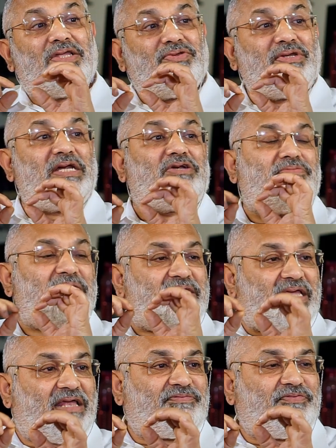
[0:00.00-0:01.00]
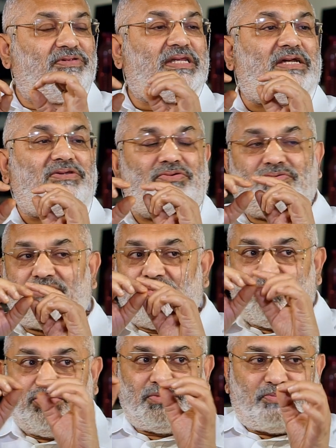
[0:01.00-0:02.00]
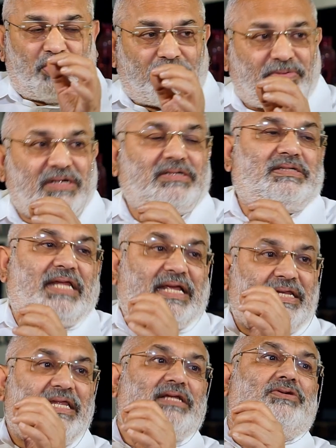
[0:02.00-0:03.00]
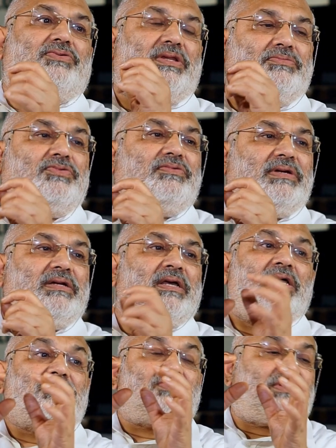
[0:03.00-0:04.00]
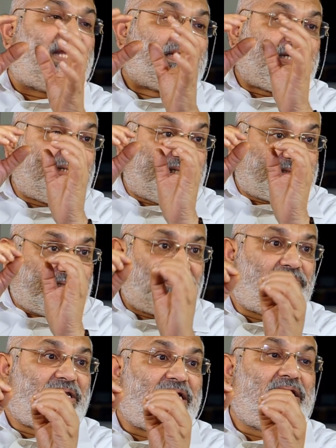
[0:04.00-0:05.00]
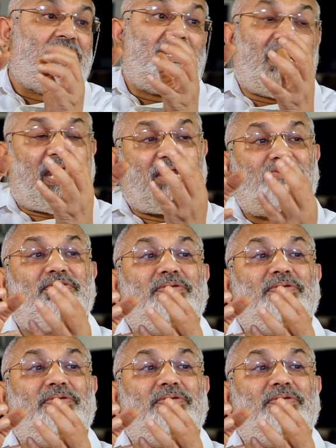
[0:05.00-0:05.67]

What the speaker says: You need to be careful that you use proper technique to remove it so that it doesn't bleed and you